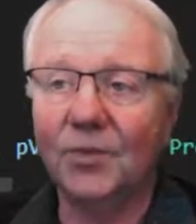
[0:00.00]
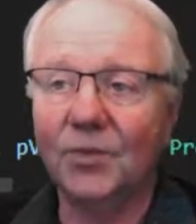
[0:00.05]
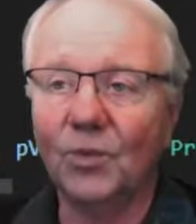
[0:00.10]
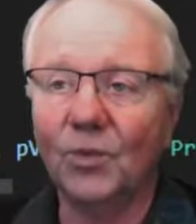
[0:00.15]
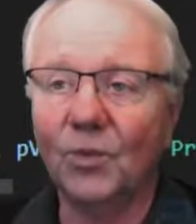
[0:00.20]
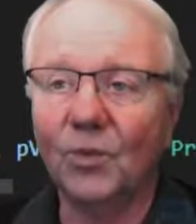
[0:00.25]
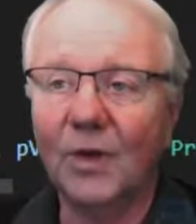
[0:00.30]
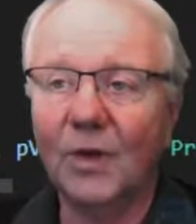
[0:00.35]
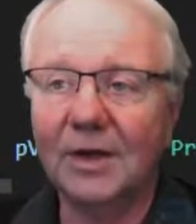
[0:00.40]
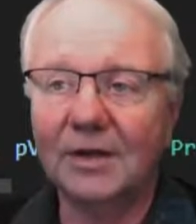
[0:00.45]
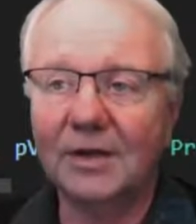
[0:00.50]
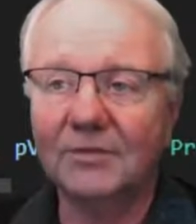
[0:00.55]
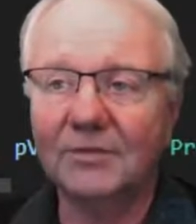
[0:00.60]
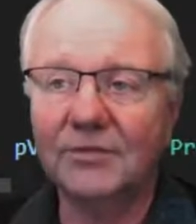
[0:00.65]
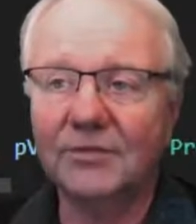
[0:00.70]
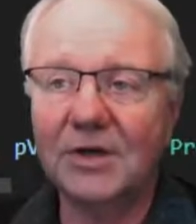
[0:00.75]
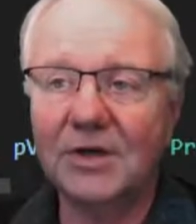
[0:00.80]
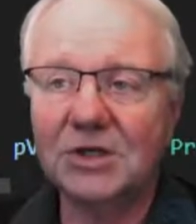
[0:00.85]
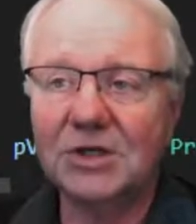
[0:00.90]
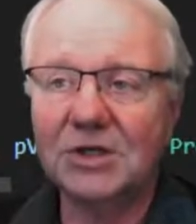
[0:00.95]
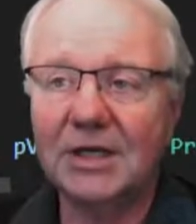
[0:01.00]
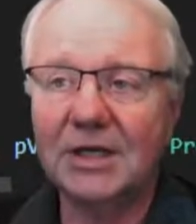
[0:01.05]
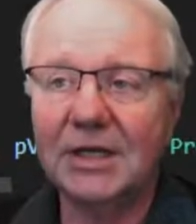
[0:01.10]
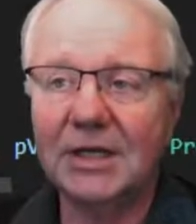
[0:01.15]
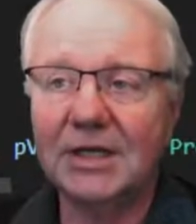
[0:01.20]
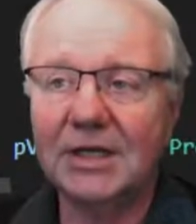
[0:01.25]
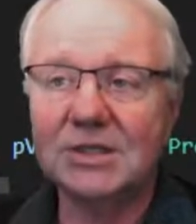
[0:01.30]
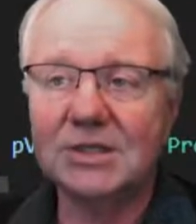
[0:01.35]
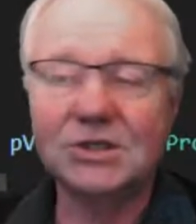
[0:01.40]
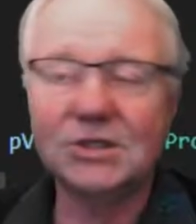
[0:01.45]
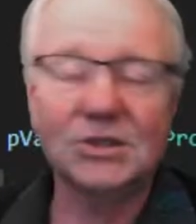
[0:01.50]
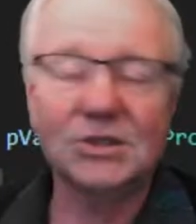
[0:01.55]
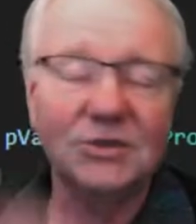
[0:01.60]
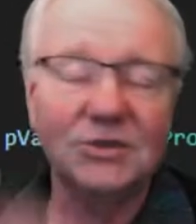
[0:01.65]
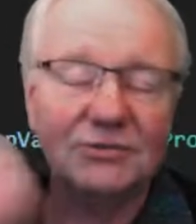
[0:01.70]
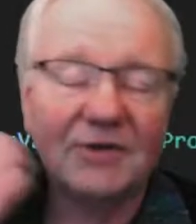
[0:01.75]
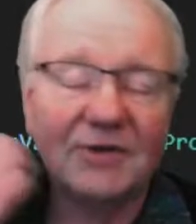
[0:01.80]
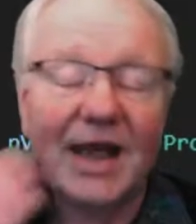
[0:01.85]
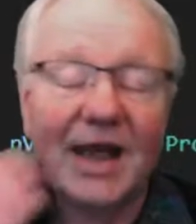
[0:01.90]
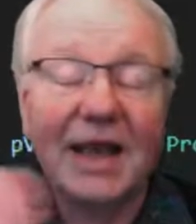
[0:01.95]
what the function is to
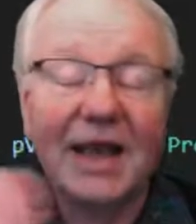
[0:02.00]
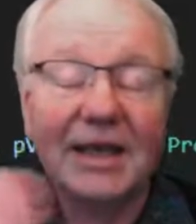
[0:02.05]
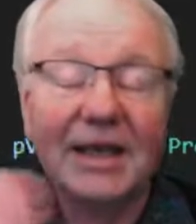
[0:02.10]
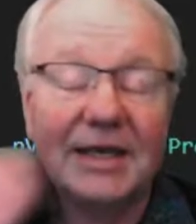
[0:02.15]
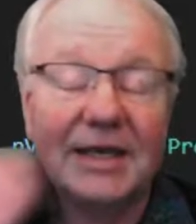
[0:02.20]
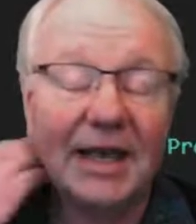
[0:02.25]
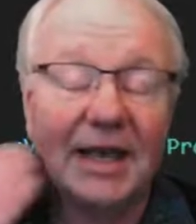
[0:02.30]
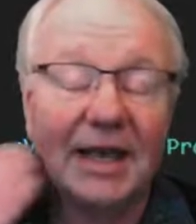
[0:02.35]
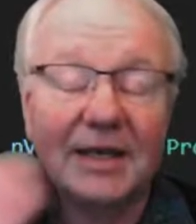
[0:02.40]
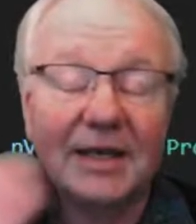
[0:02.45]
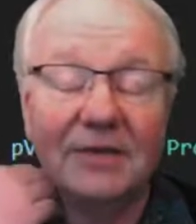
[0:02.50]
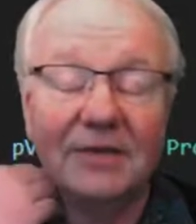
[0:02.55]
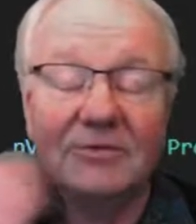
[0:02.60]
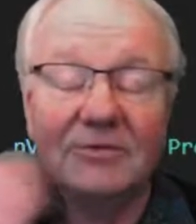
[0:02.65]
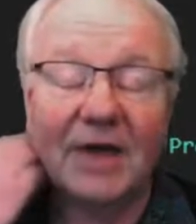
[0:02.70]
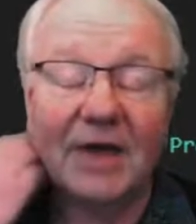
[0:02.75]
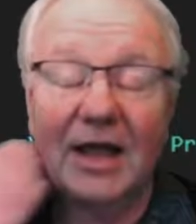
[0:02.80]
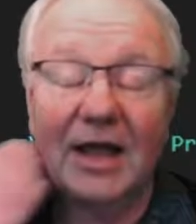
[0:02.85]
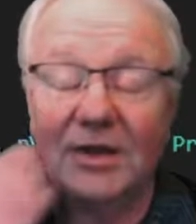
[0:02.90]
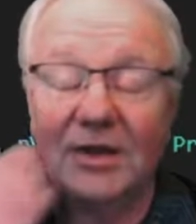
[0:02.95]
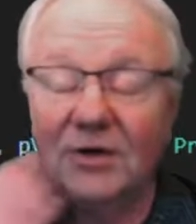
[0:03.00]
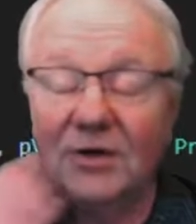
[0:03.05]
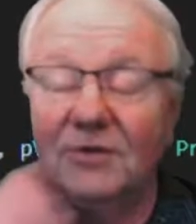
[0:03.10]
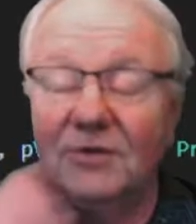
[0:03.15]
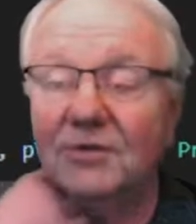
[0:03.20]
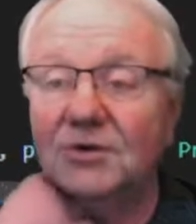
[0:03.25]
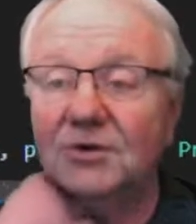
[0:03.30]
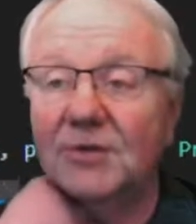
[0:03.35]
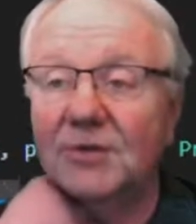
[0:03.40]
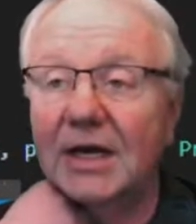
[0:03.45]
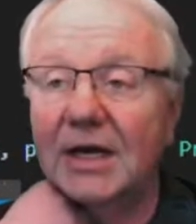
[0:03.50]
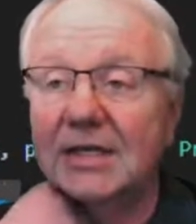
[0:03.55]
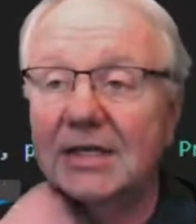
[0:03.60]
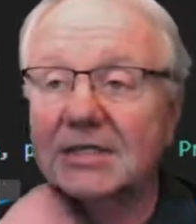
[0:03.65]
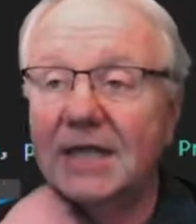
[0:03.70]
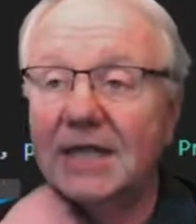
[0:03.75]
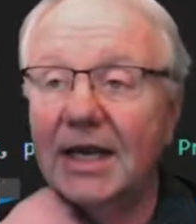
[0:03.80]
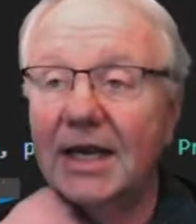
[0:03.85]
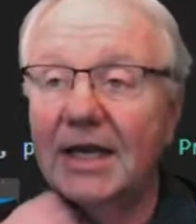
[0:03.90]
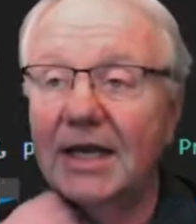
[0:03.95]
validate the value if you're trying to
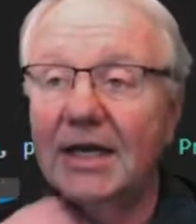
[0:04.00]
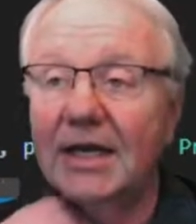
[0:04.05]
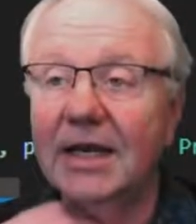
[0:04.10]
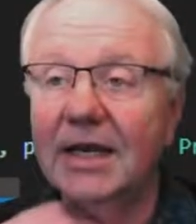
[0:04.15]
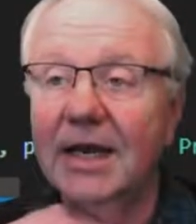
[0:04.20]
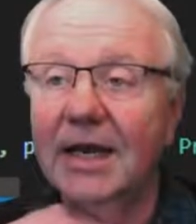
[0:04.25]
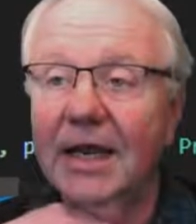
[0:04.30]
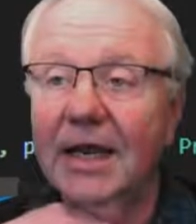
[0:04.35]
set it,